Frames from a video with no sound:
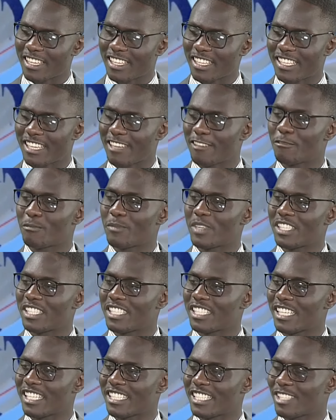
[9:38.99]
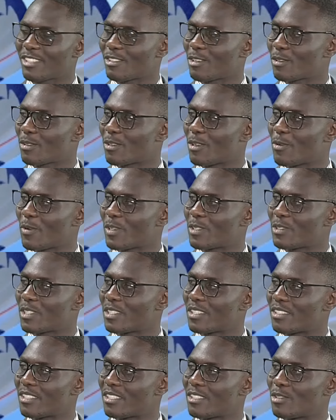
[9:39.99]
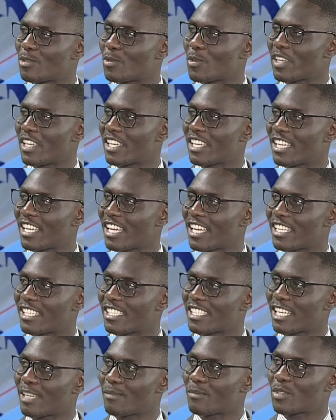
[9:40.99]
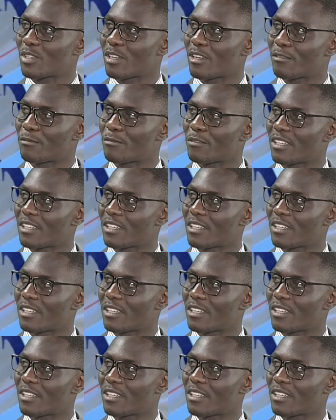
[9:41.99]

government does not know what it's doing in terms of